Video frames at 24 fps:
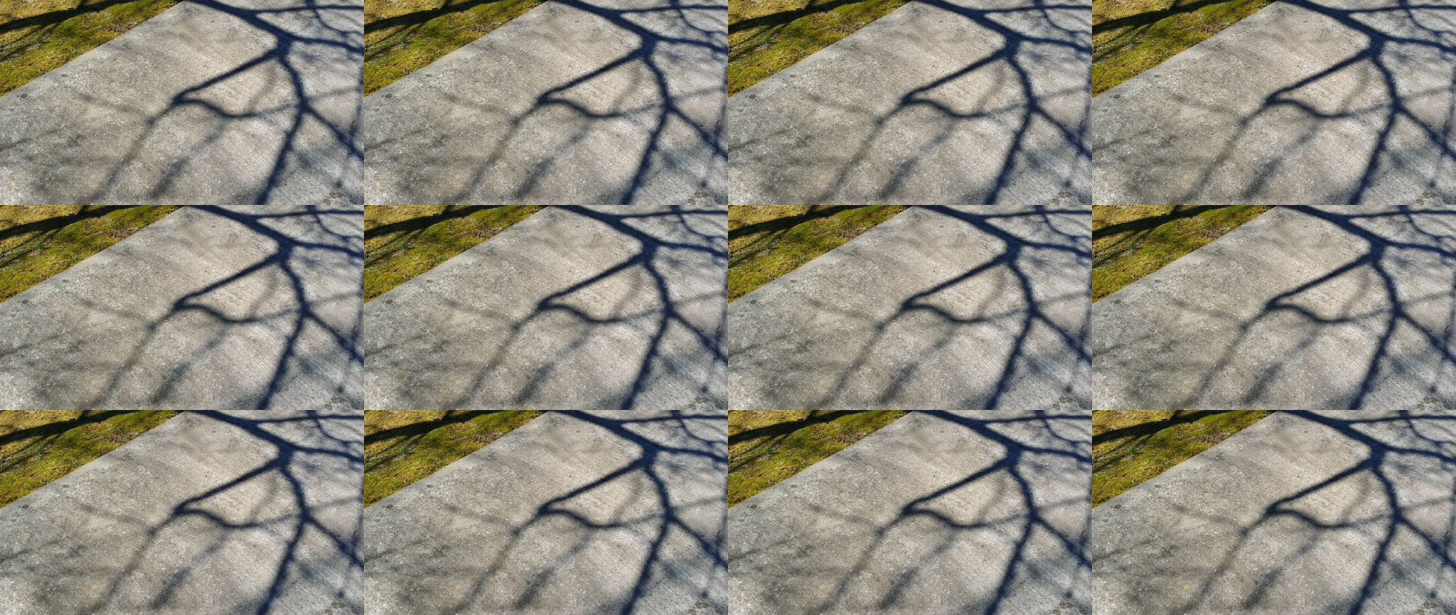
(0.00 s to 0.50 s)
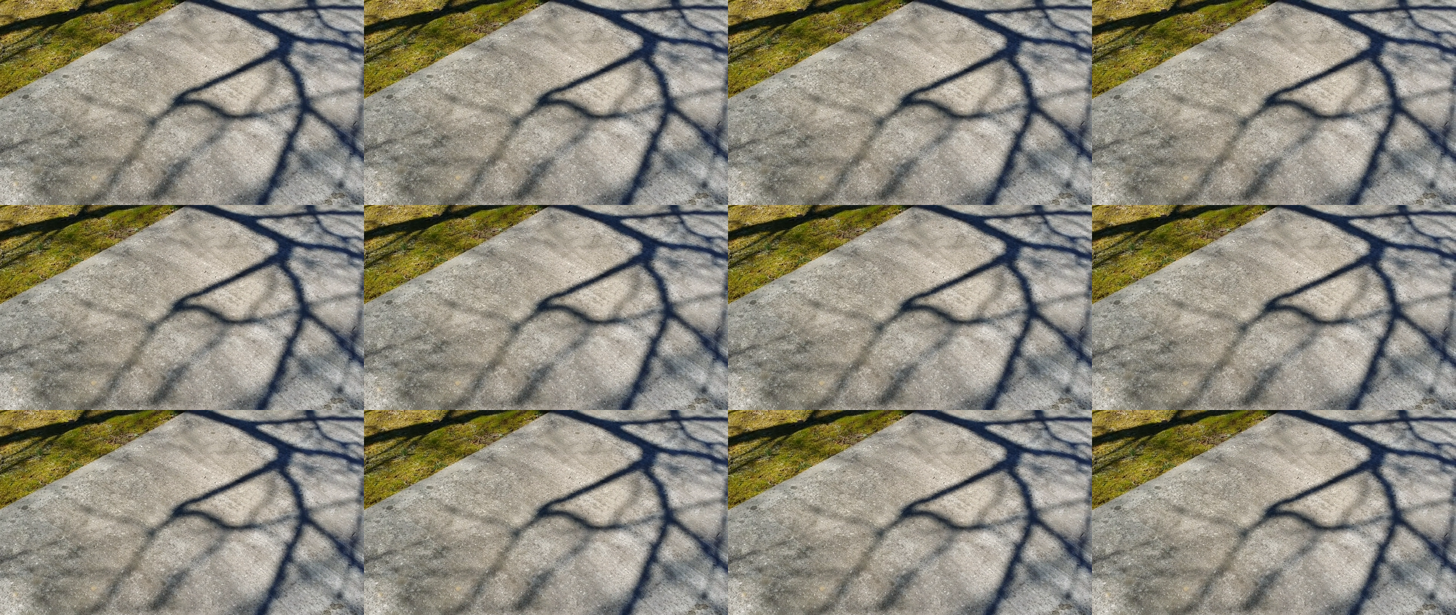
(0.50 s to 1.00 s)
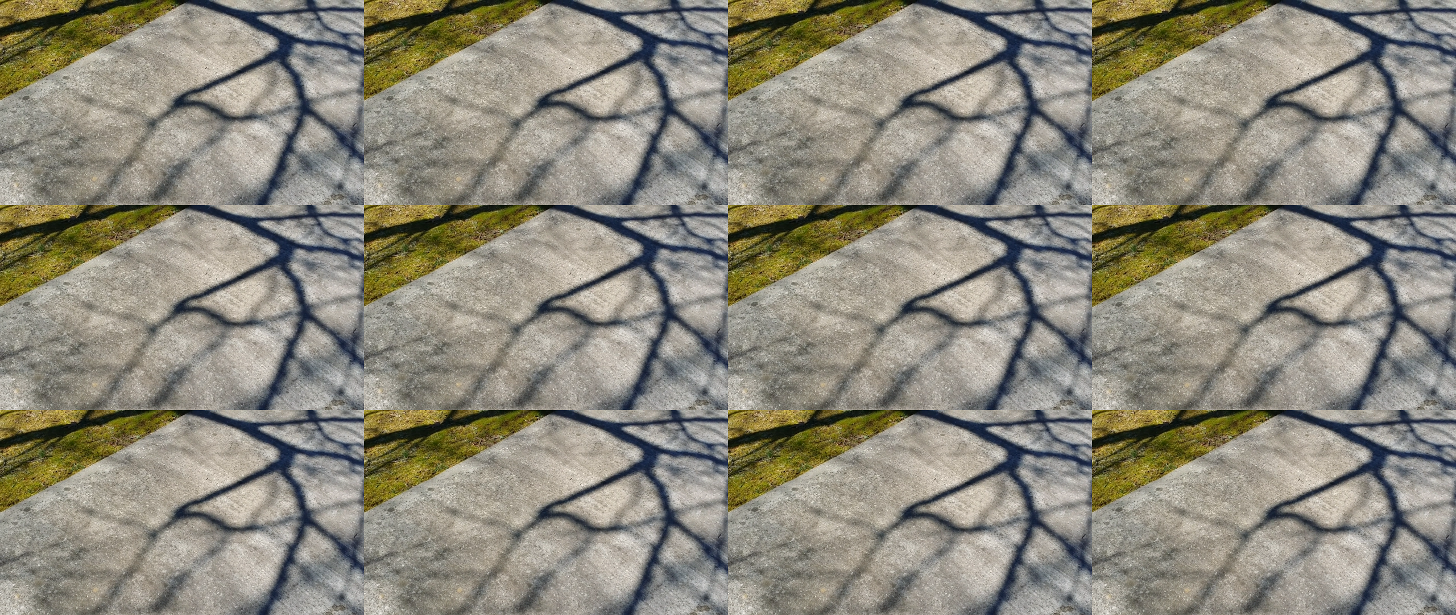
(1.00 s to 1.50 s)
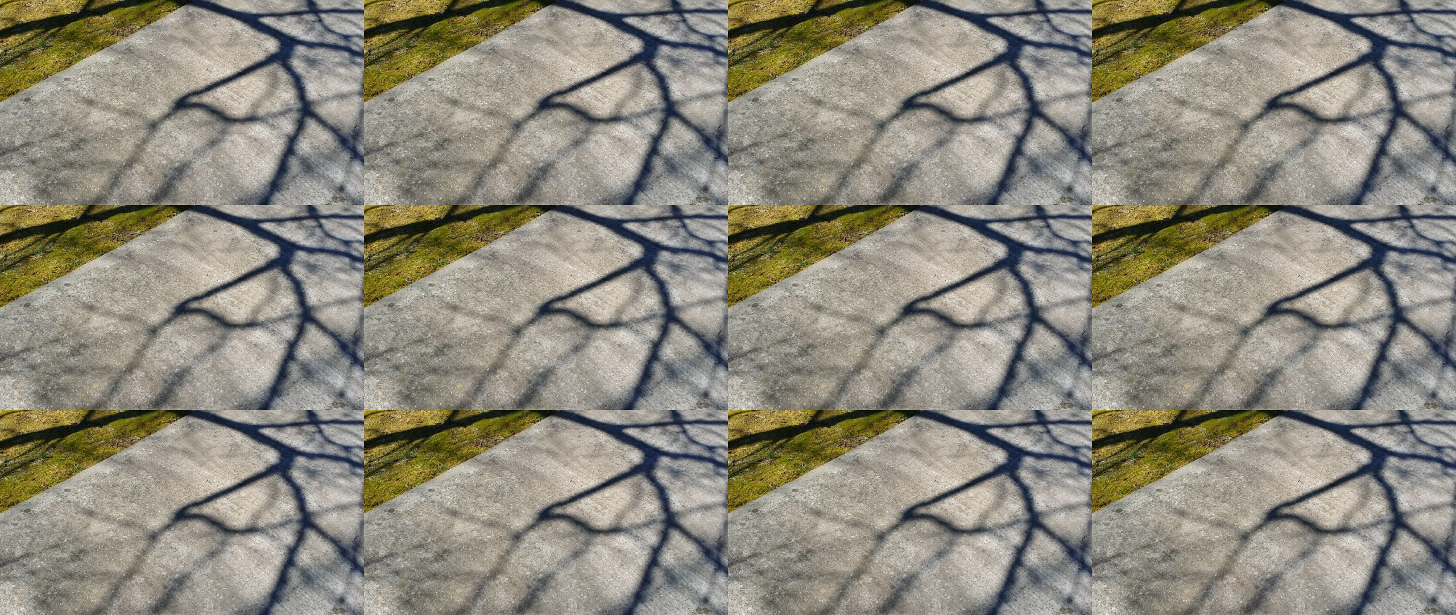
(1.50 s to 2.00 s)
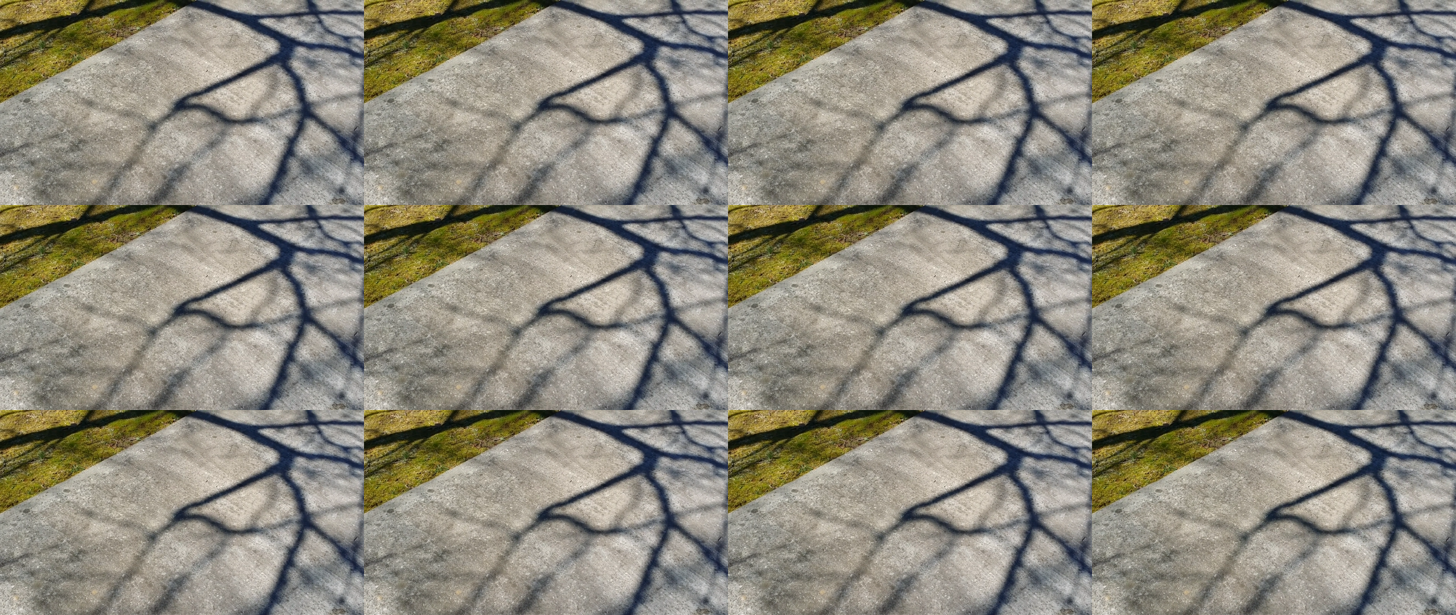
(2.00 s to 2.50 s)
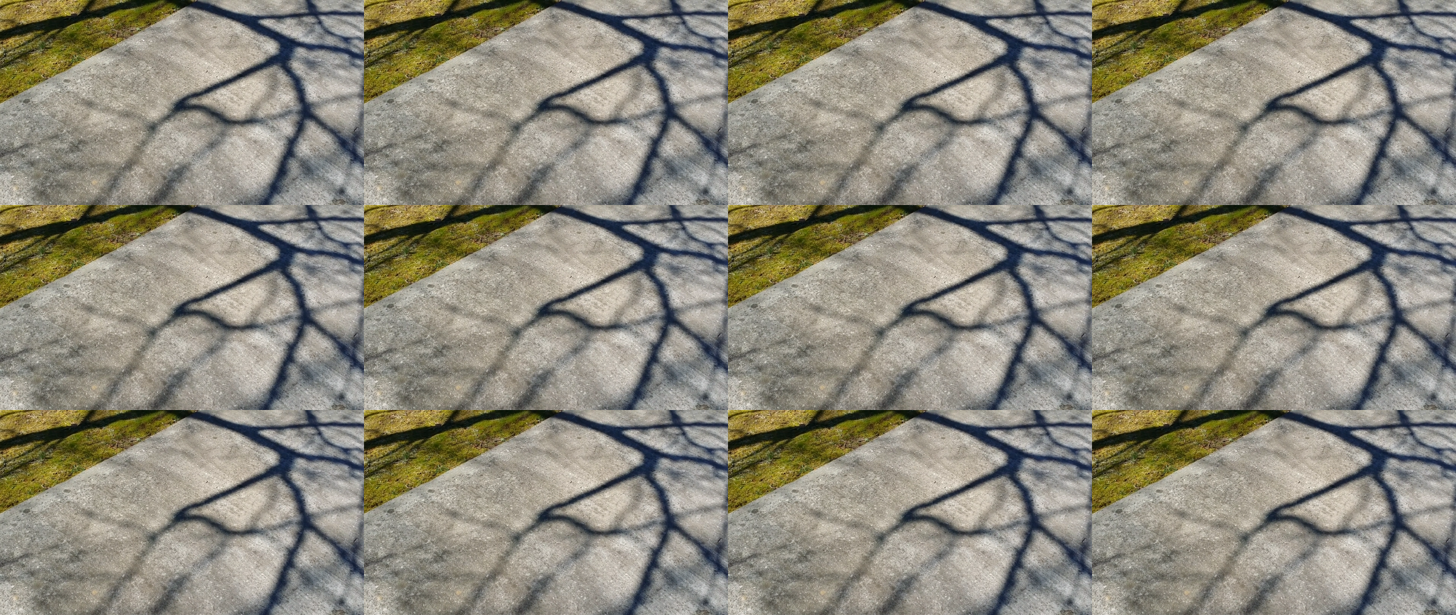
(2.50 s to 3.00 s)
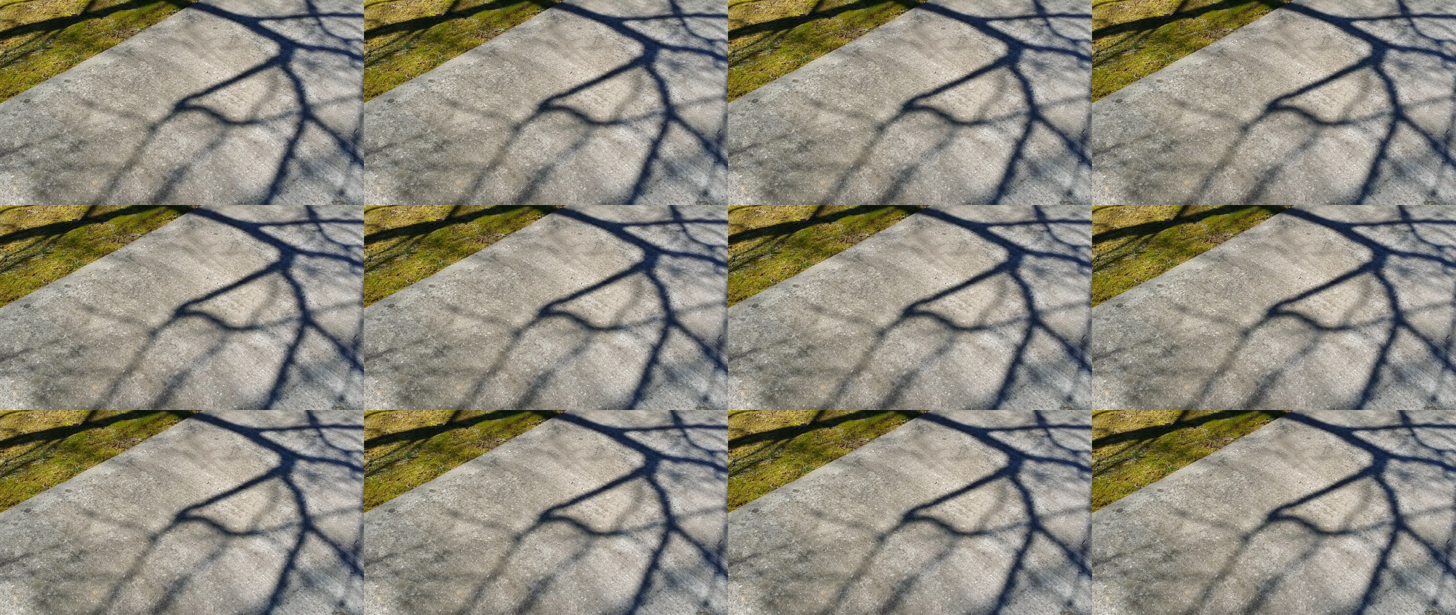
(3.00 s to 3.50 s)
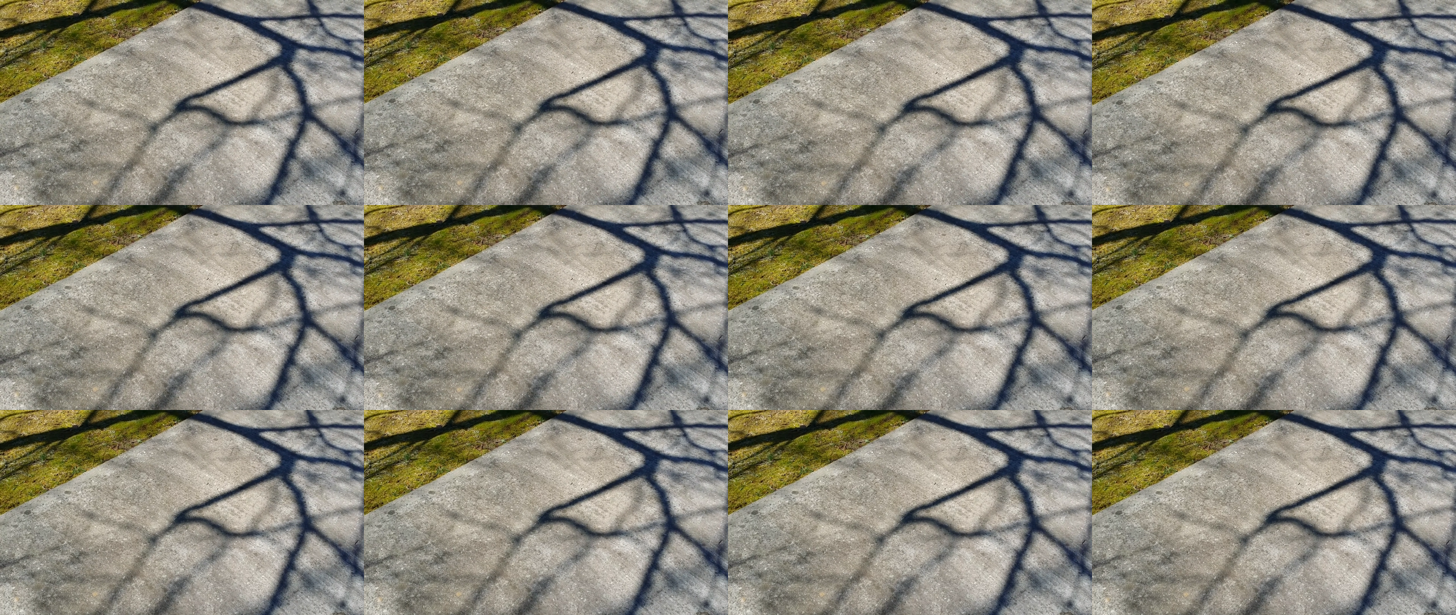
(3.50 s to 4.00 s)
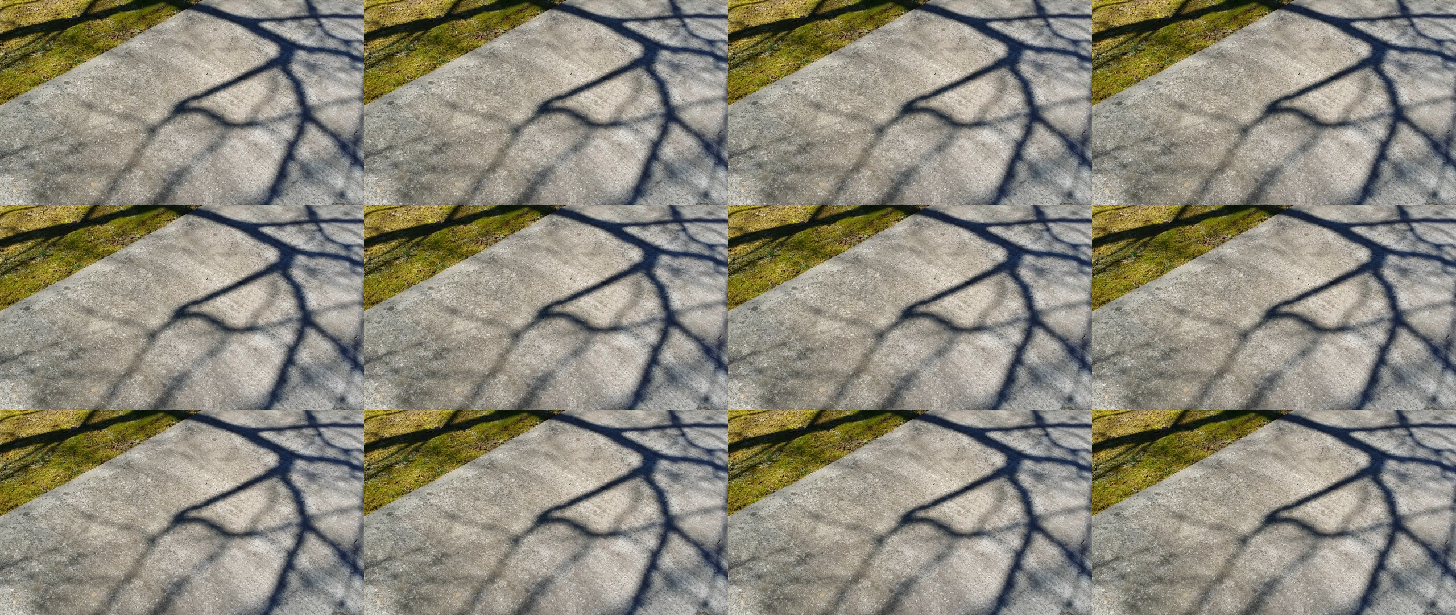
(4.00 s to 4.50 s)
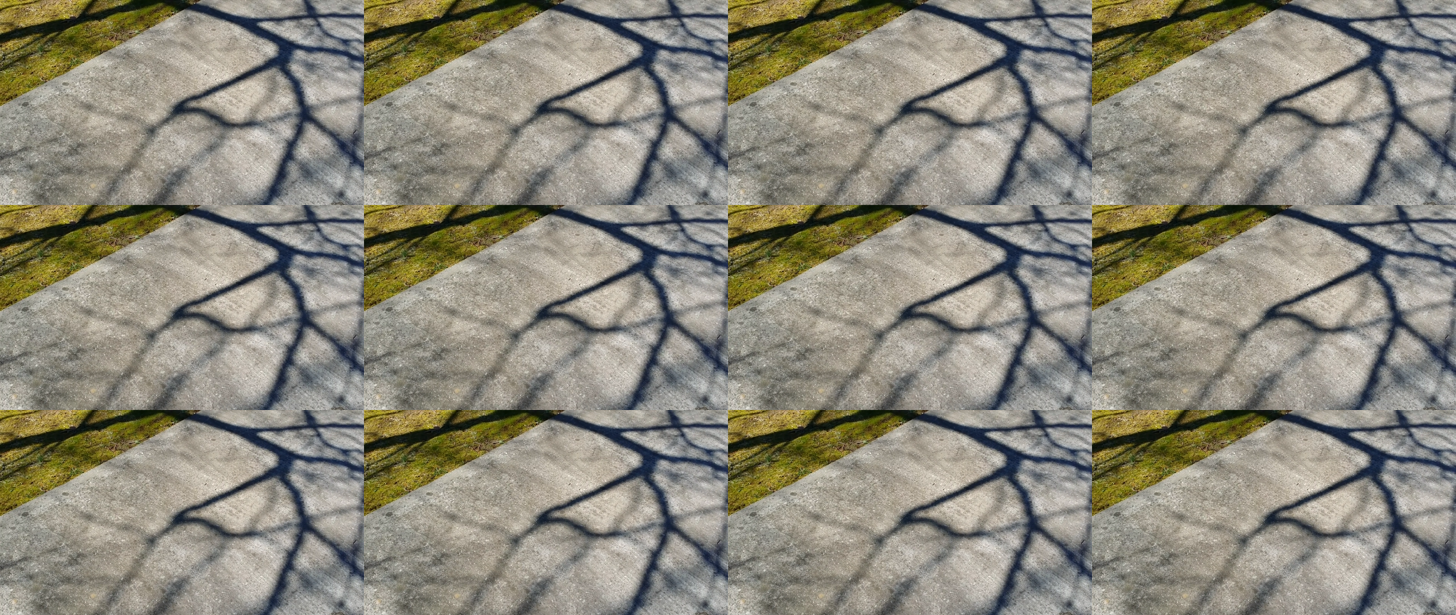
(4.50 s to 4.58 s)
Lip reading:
[unreadable: no face in view]